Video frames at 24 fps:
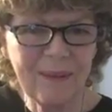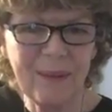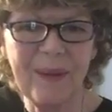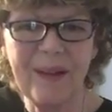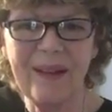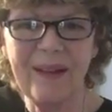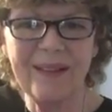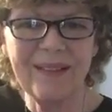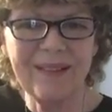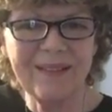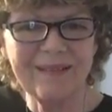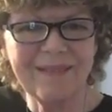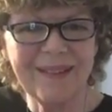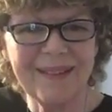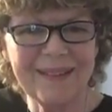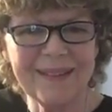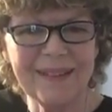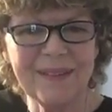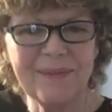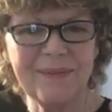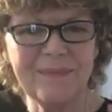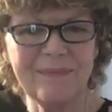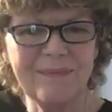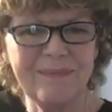Well,
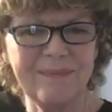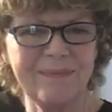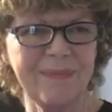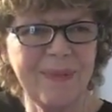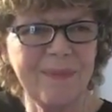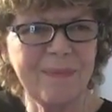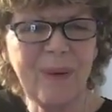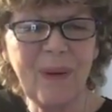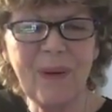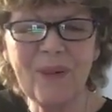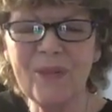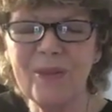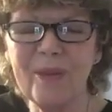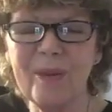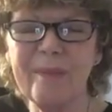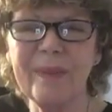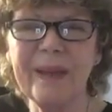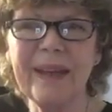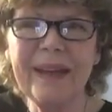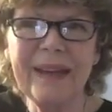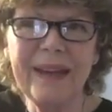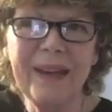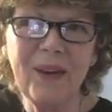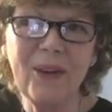it's, apart from
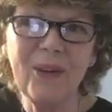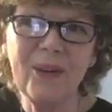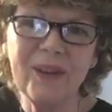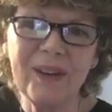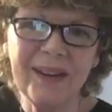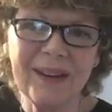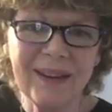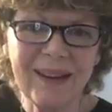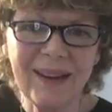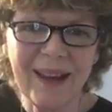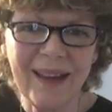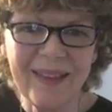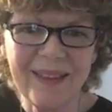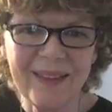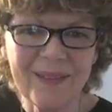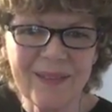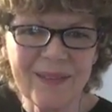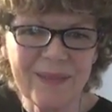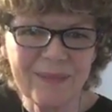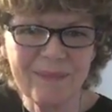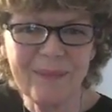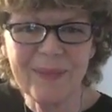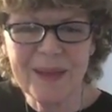hearing other